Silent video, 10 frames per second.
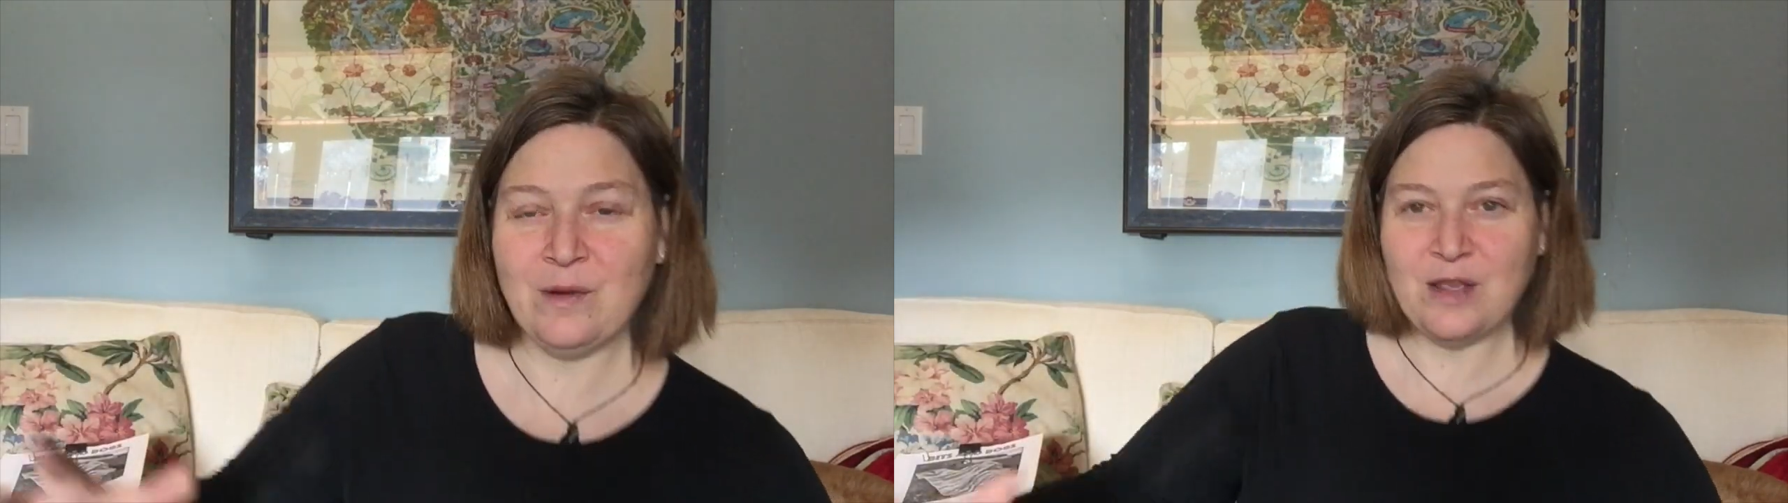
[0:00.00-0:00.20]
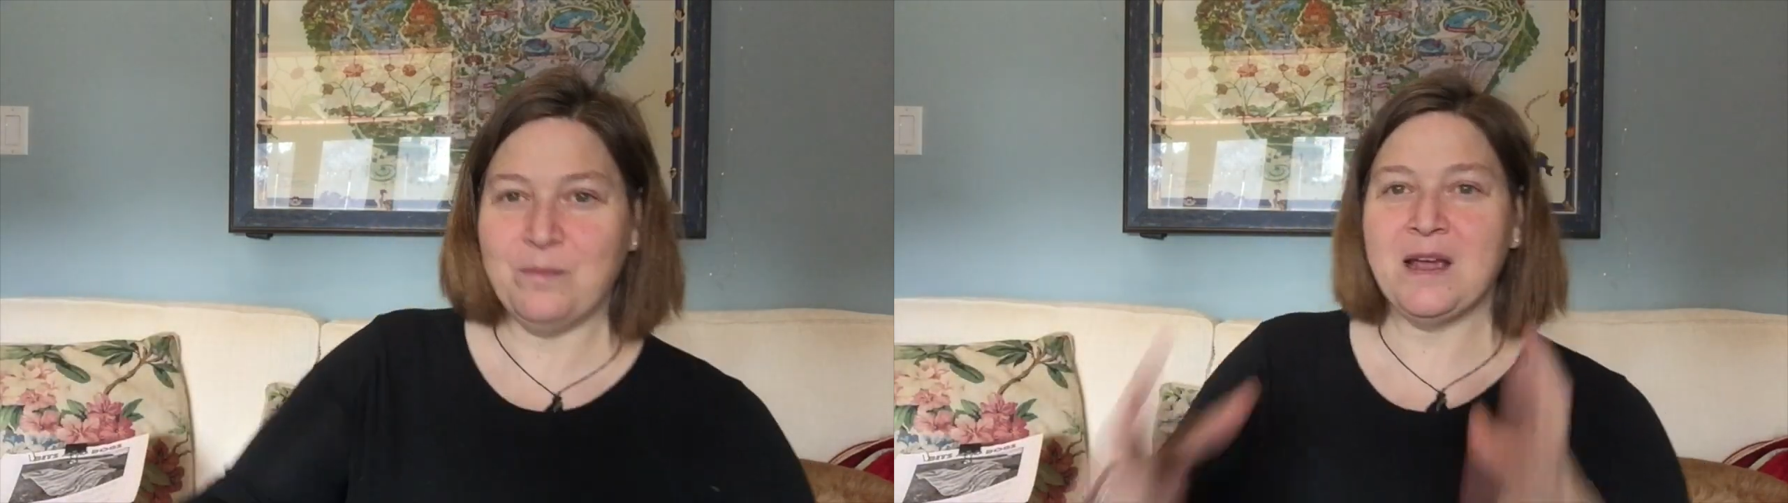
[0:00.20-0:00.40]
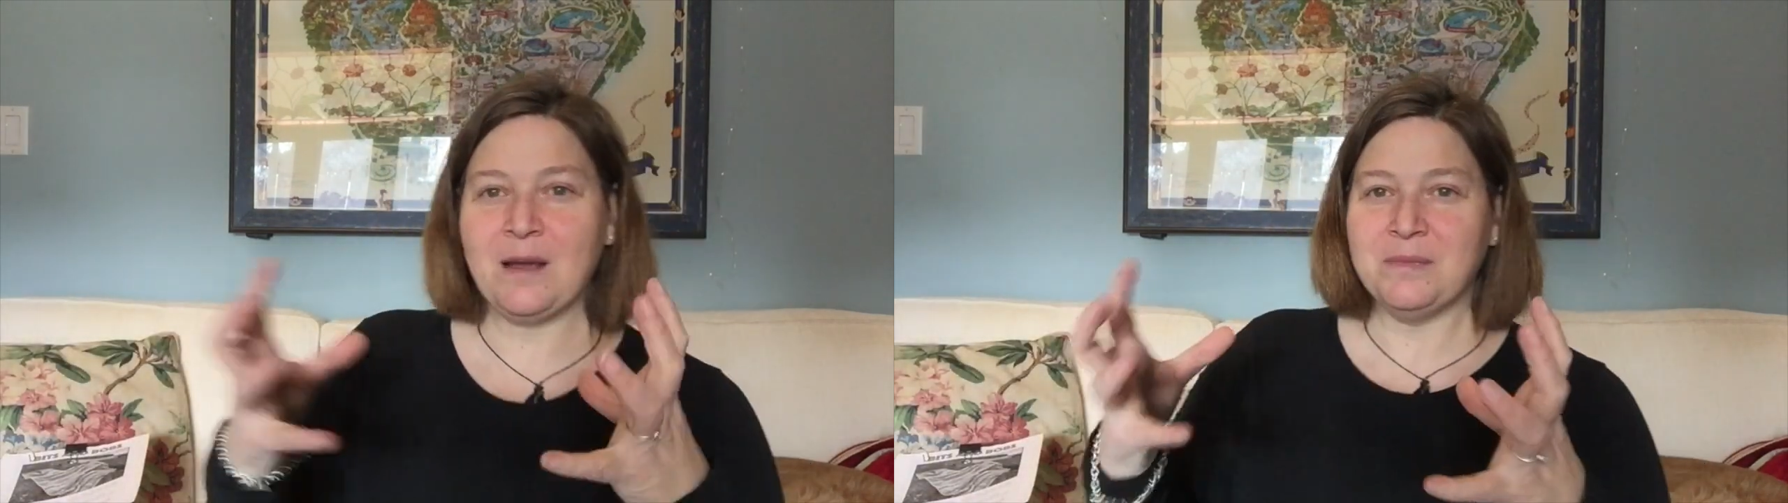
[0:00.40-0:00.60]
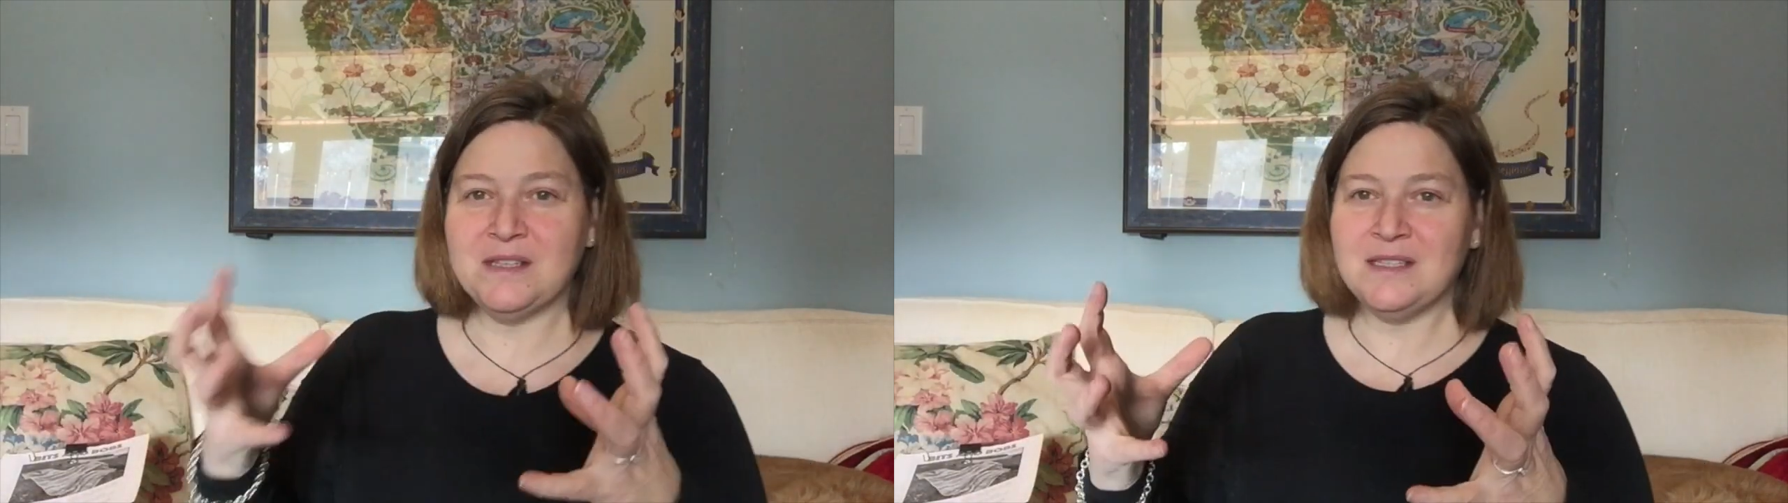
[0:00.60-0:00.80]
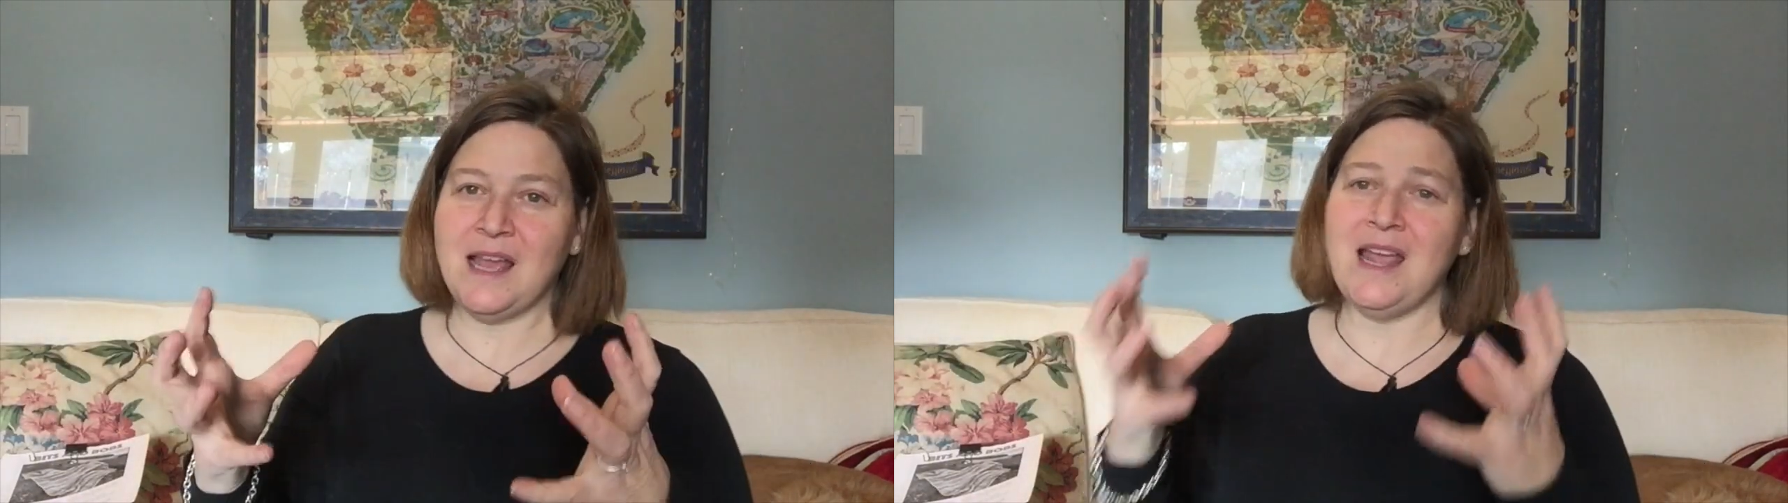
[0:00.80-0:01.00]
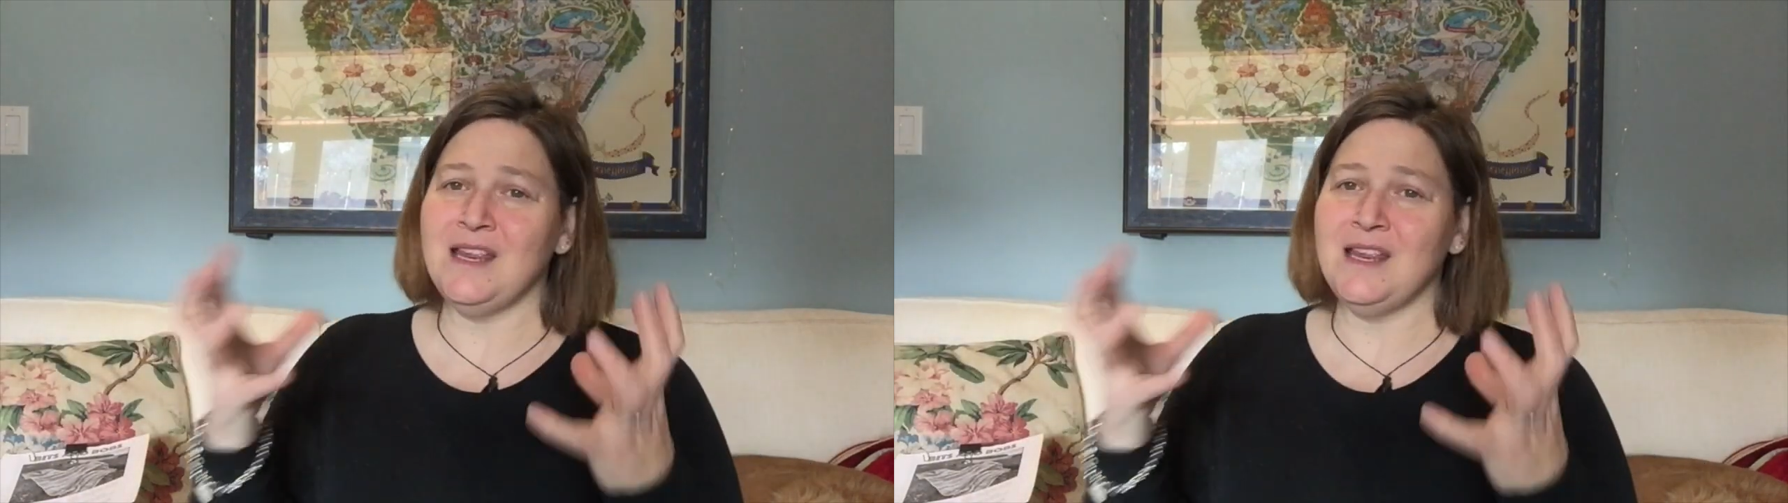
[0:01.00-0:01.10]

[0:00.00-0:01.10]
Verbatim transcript: when you pick up the skein